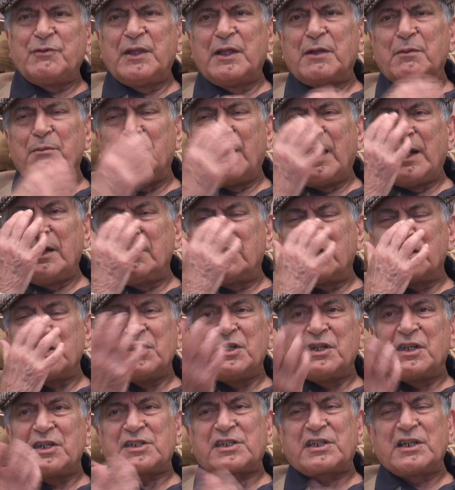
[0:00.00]
their mind
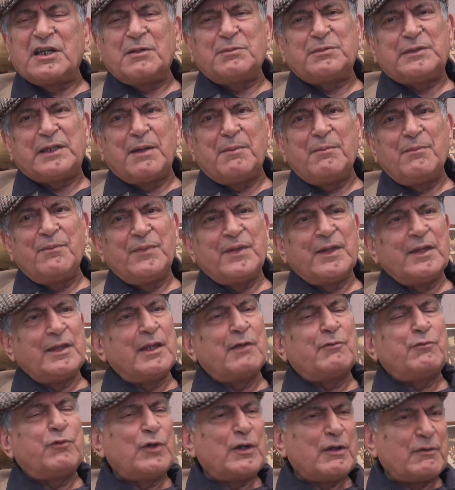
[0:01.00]
doesn't disturb them,
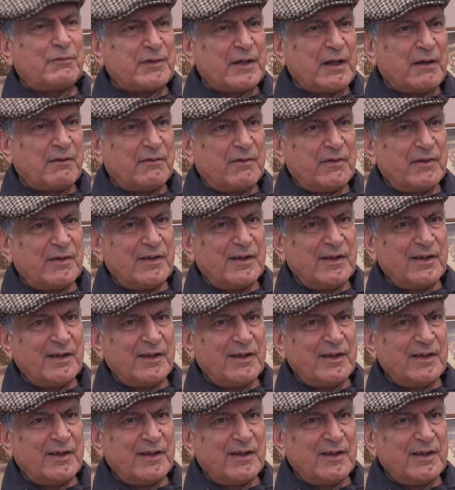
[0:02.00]
they're full of love.